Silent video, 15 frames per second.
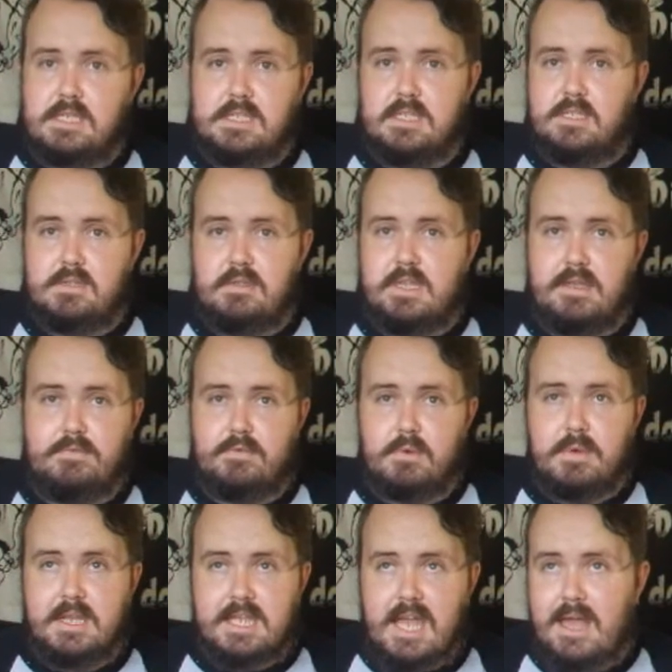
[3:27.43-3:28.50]
Since 2004 when
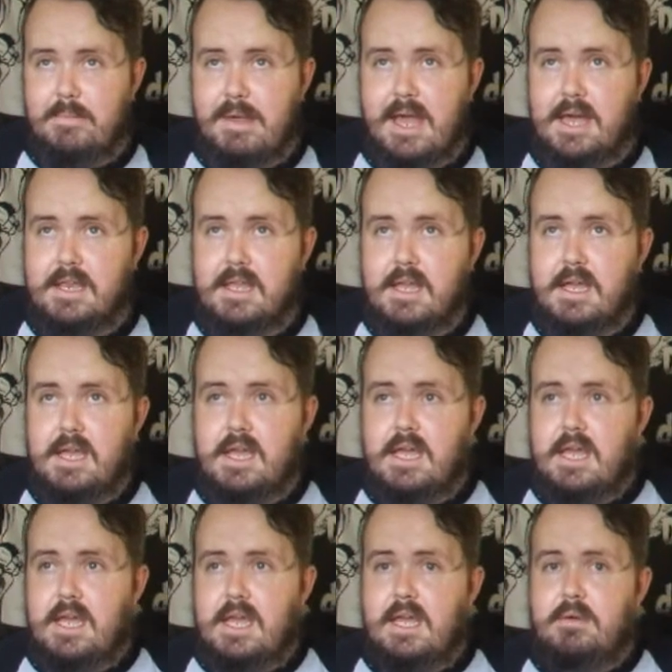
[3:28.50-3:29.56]
it came out,
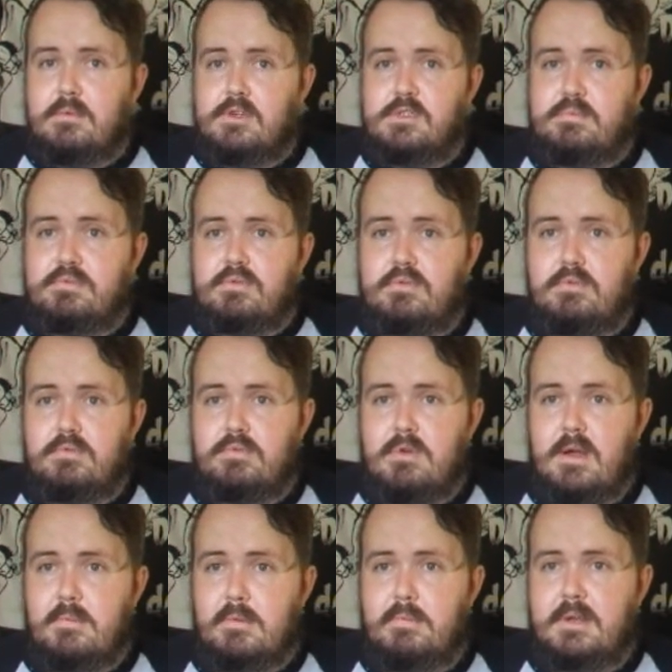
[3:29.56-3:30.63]
it was
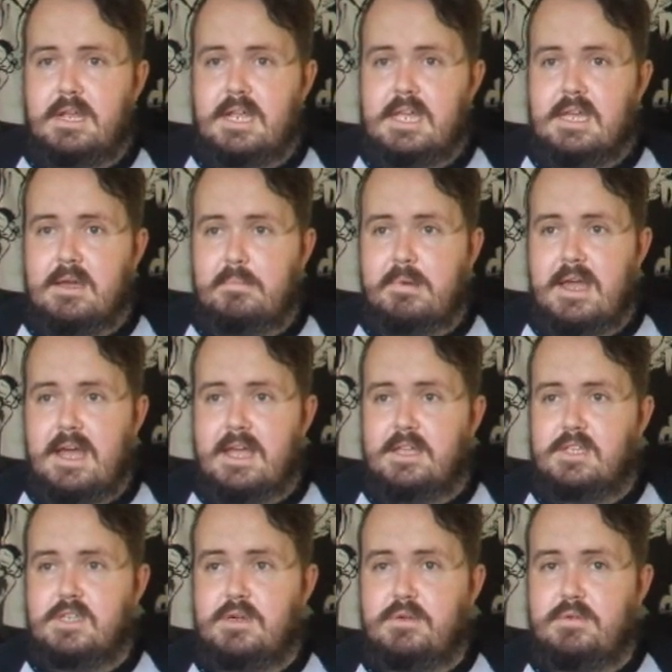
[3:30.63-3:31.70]
probably about
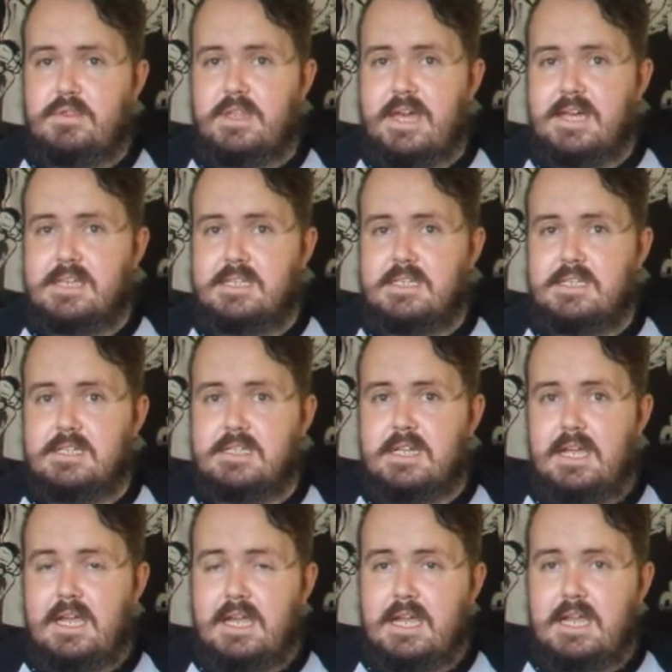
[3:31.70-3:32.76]

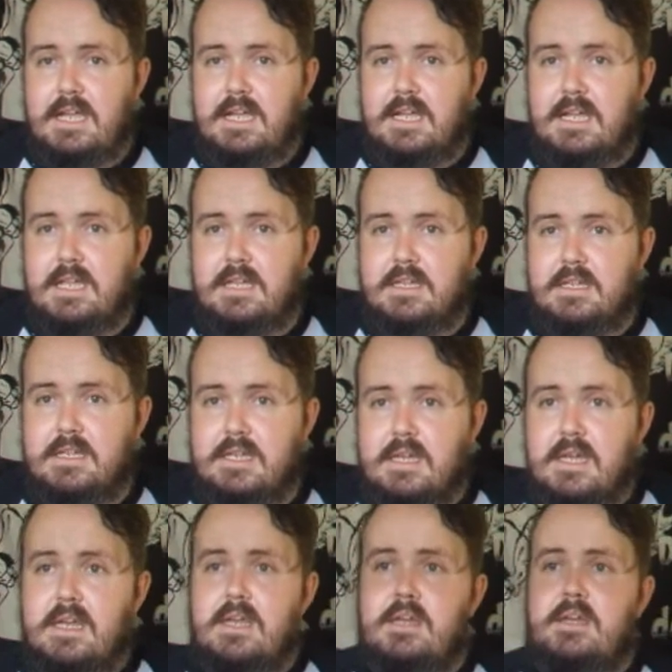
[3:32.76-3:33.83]

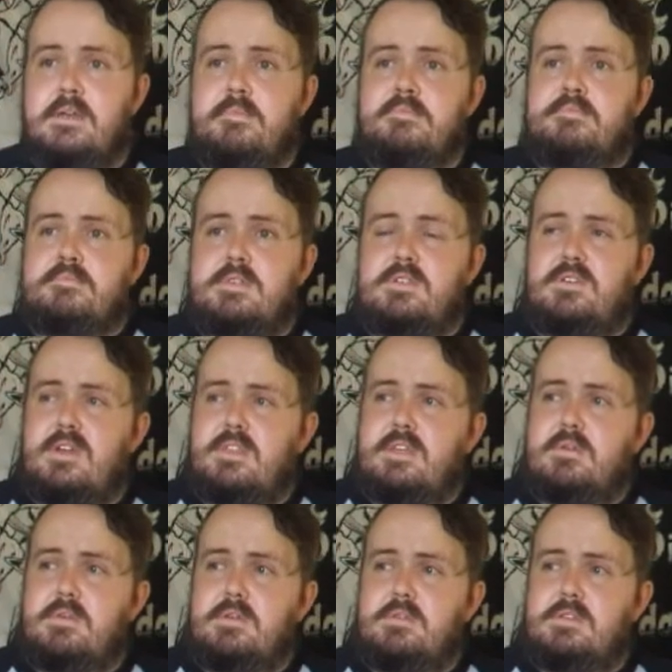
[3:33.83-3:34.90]

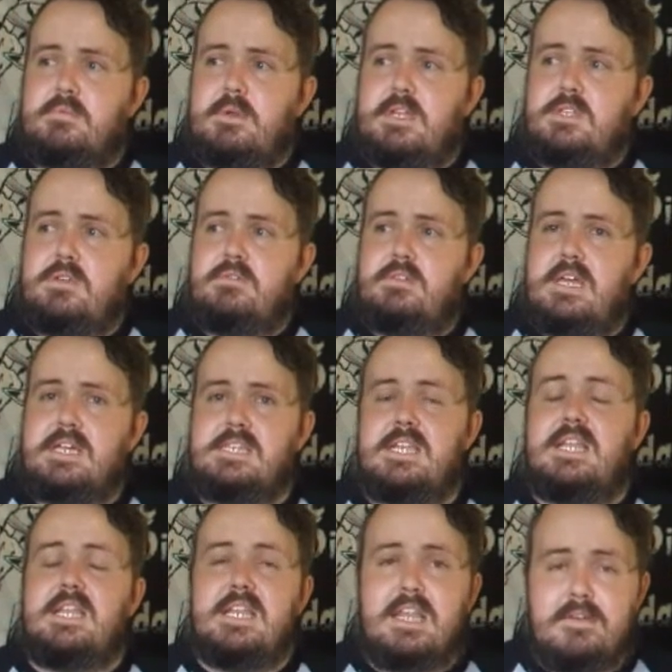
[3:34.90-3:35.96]

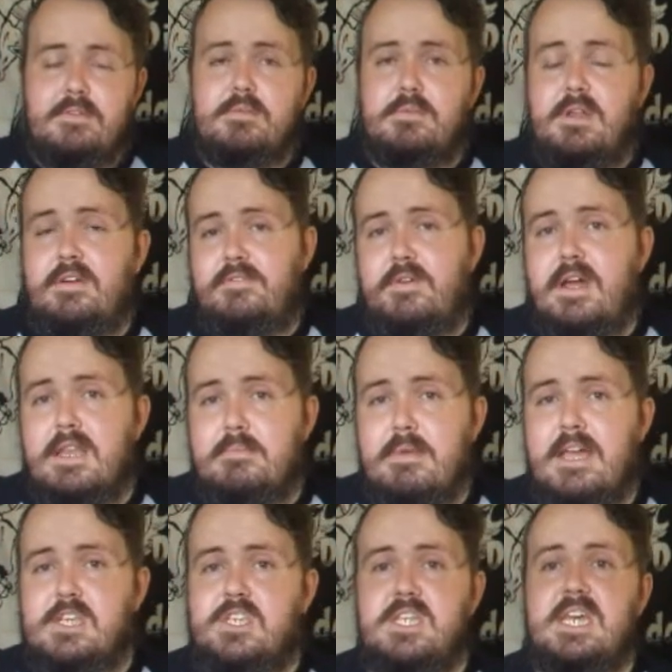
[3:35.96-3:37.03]
2011 when I finally
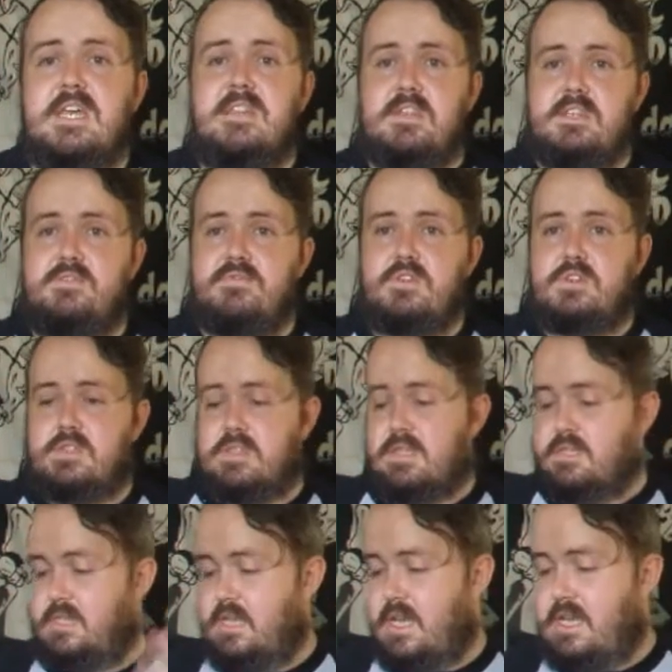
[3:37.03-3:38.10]
managed to get this version of
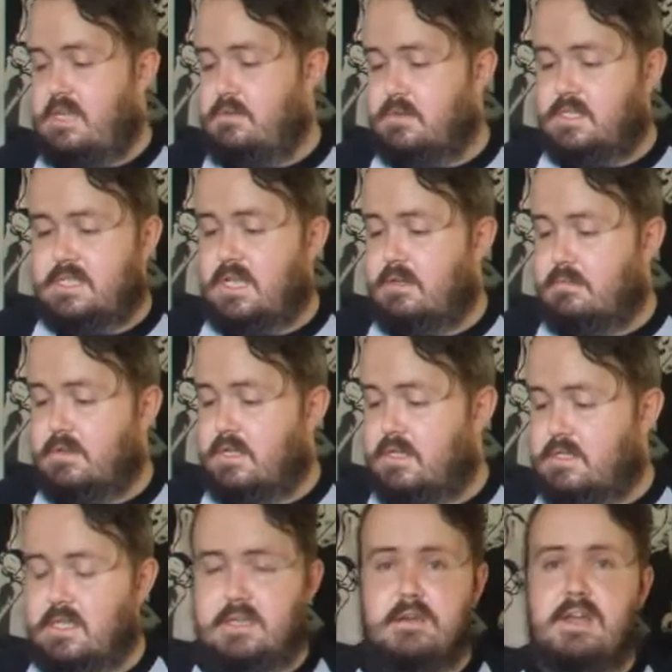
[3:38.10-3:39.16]
this. And he was someone, he
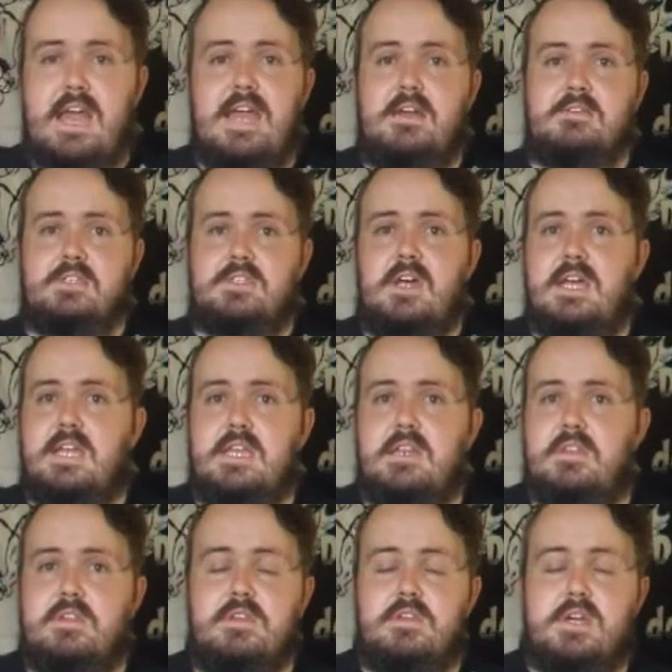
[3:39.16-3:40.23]
said, look, hey, I'll sign
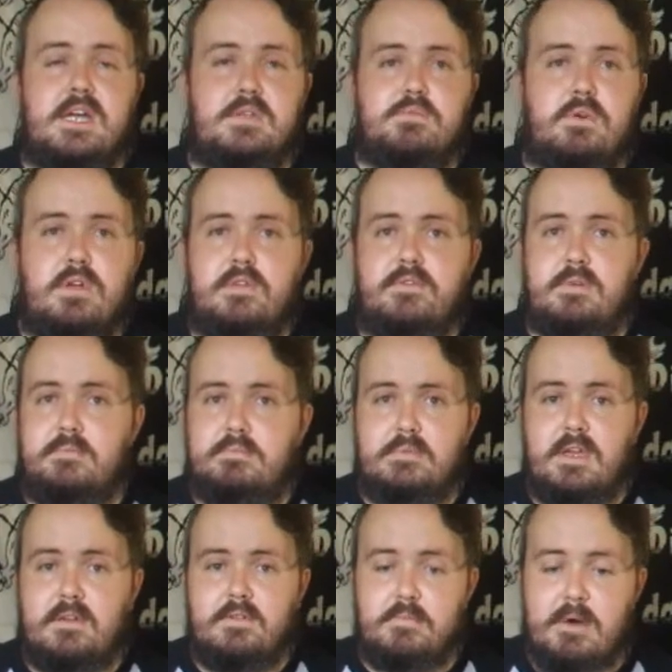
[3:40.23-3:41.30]
anything you guys want if
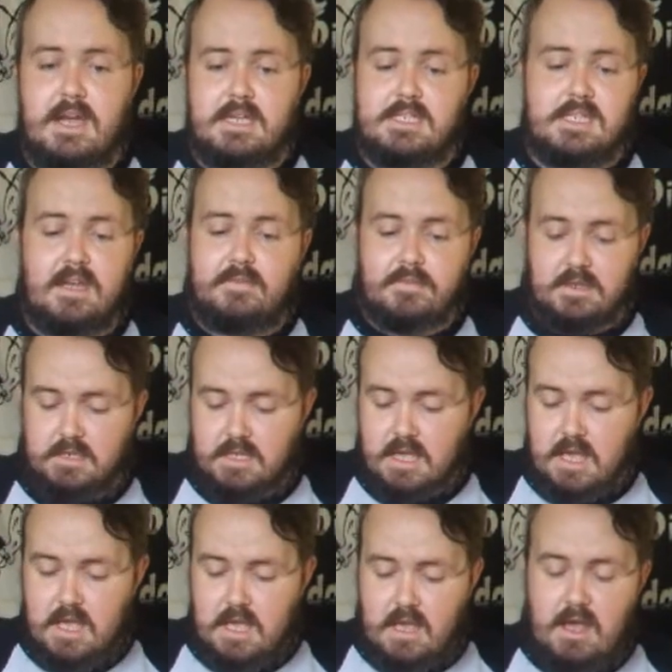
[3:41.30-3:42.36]
you're buying stuff. And
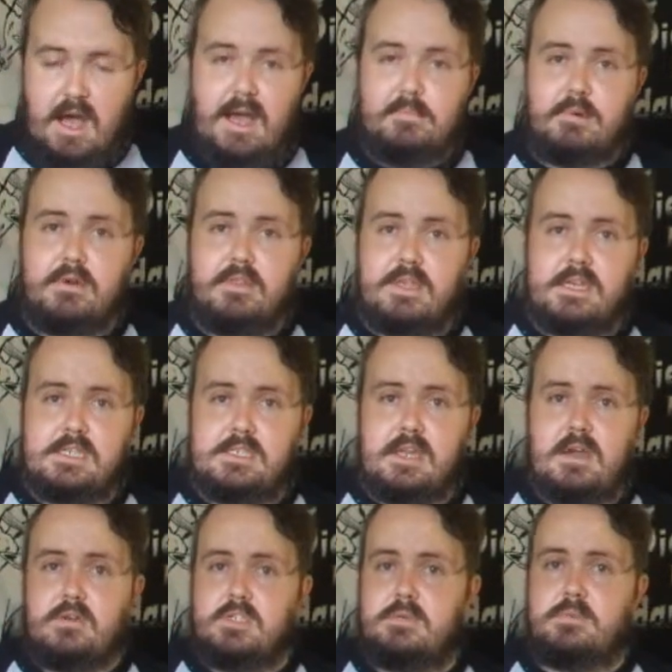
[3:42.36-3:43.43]
I bought this. I
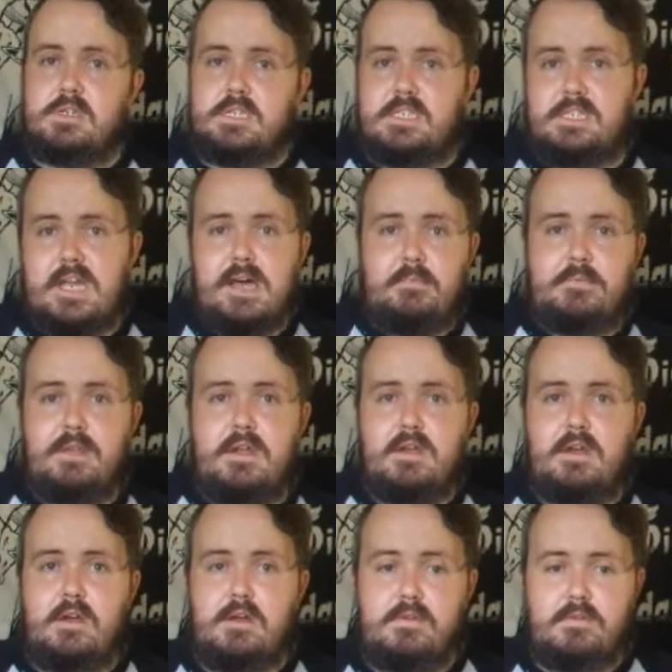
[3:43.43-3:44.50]
also bought a sampler
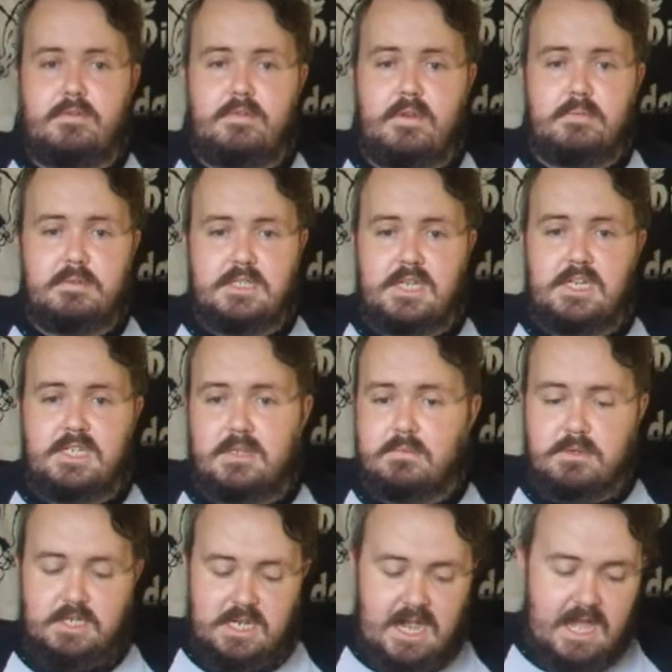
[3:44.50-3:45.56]
of Obsession,
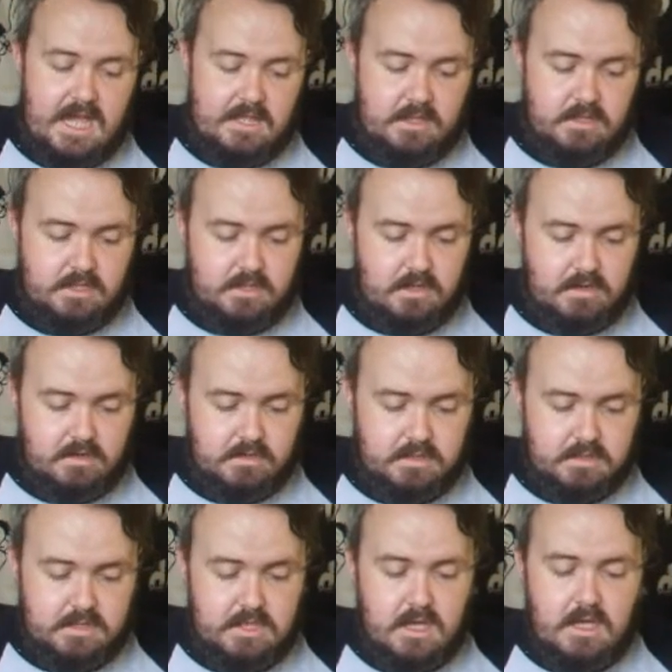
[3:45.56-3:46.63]
which had the
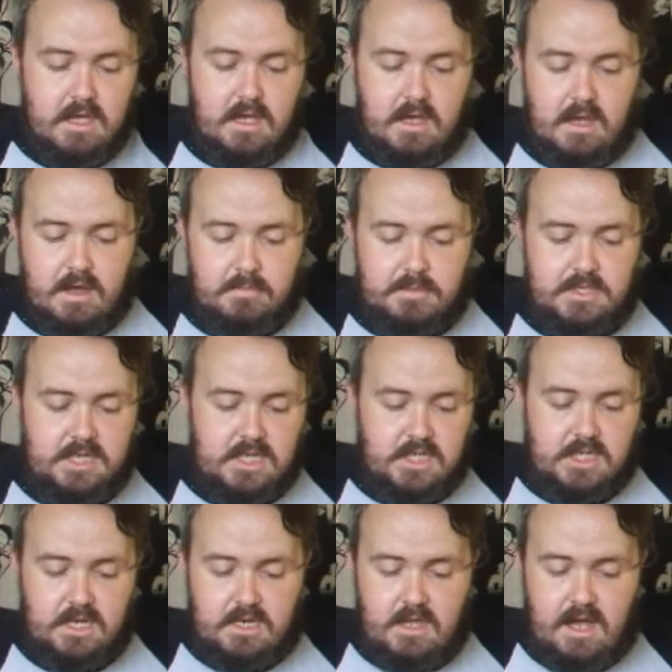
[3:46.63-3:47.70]
songs
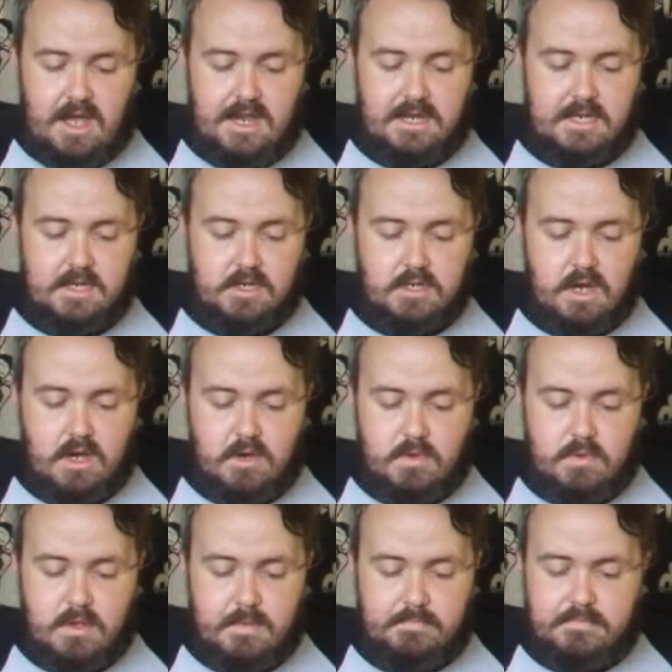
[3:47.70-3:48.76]
Obsession, I Let
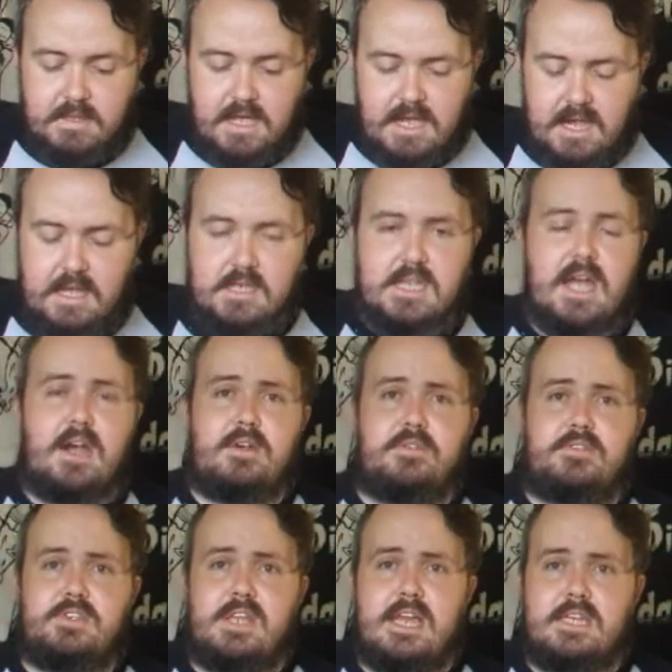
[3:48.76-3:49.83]
Go, and Tower of
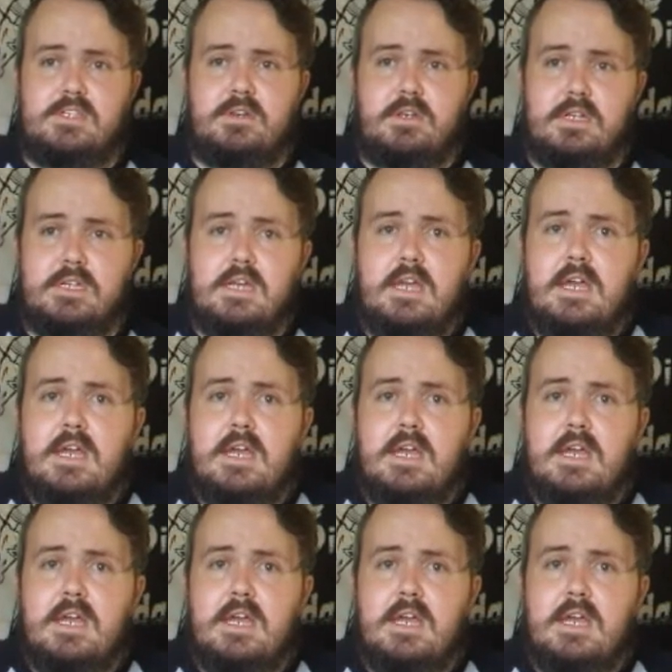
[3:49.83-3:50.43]
Snakes on it.